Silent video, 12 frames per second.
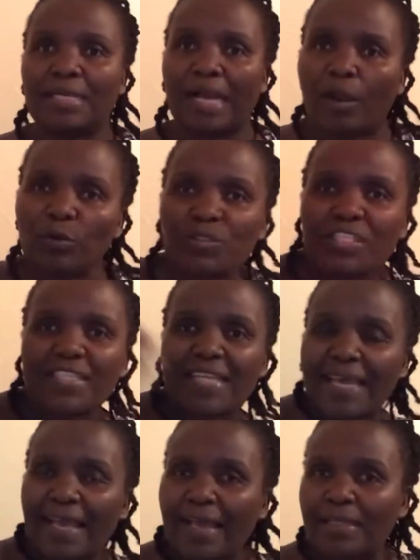out
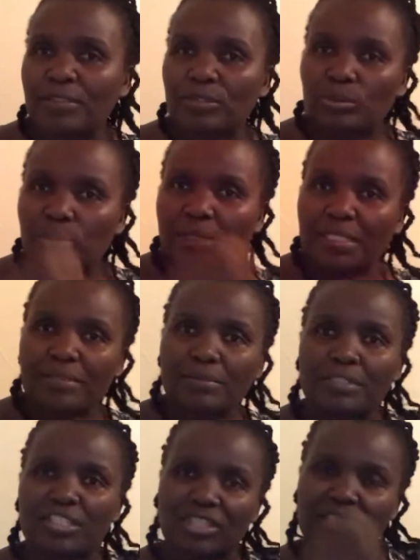there, you are
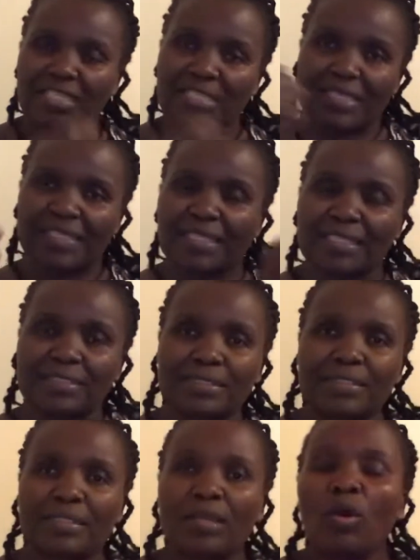straightening things.